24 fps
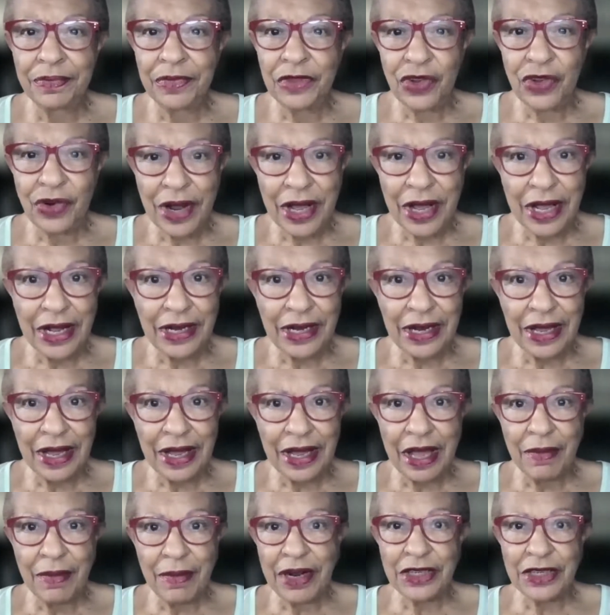trying
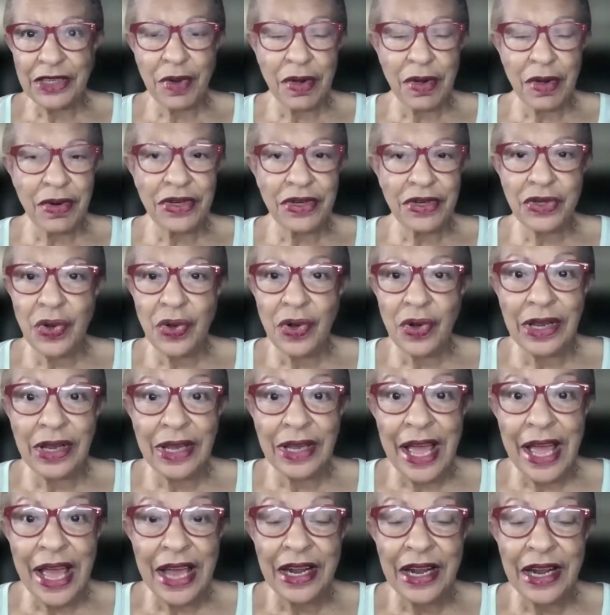time, and that's why we're so
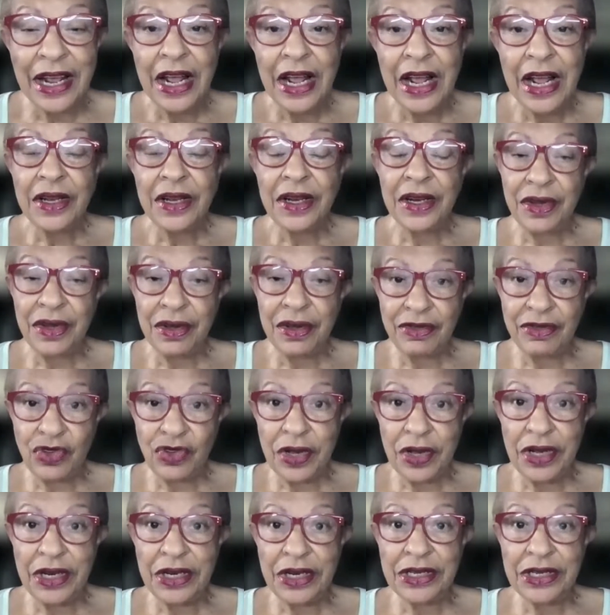glad that you've
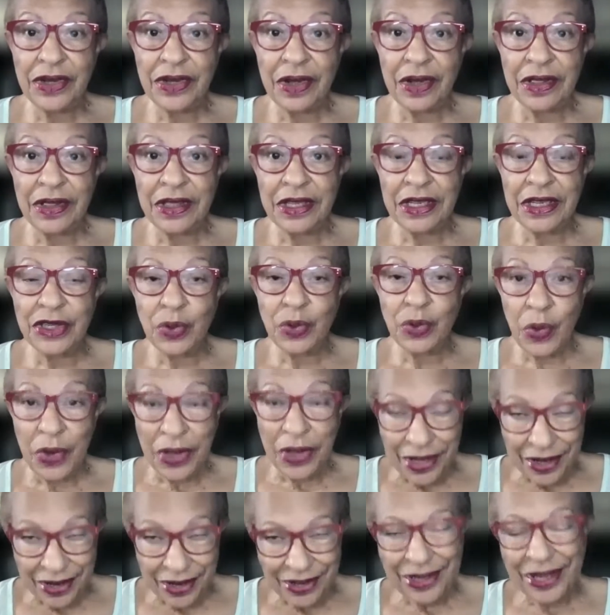joined us on this
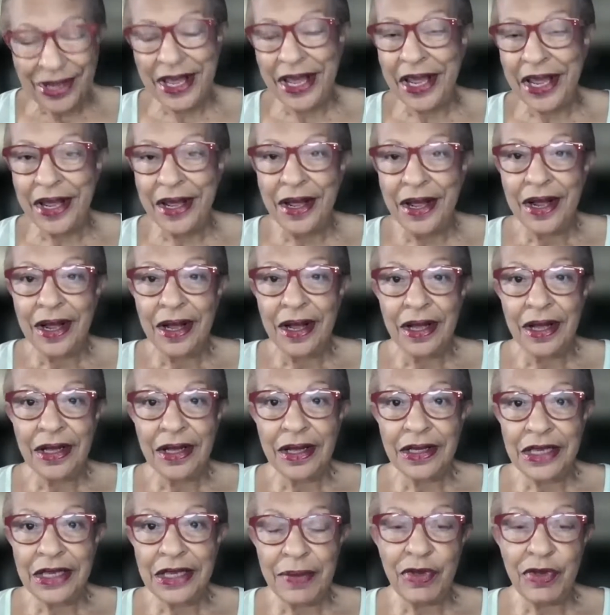weekly
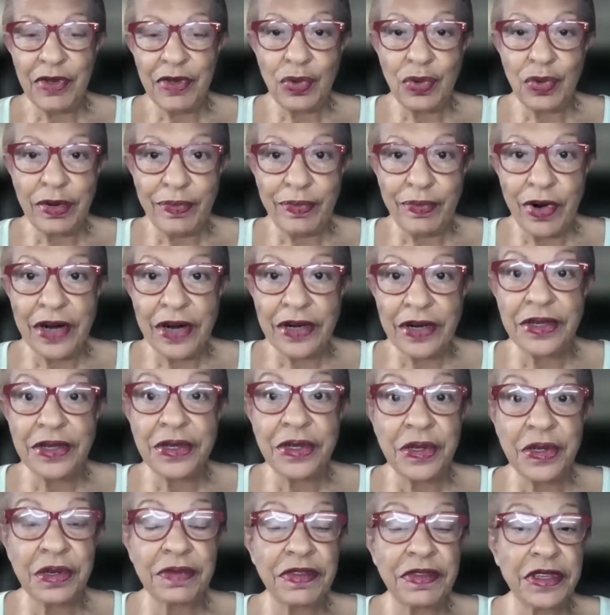Samuel DeWitt Proctor
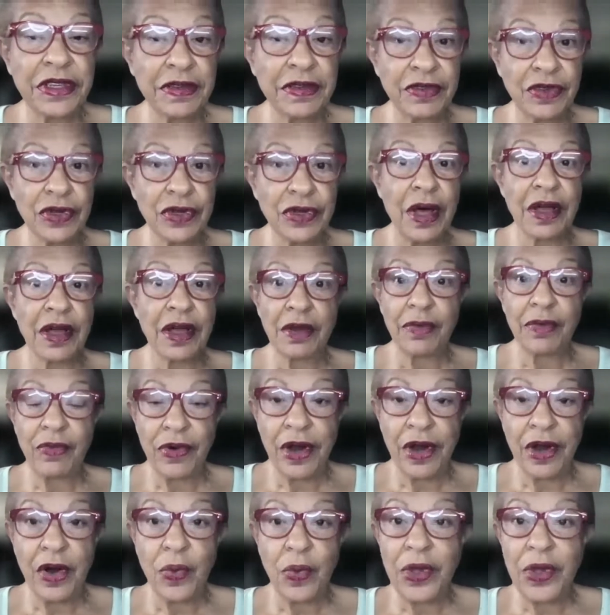service of song and prayer.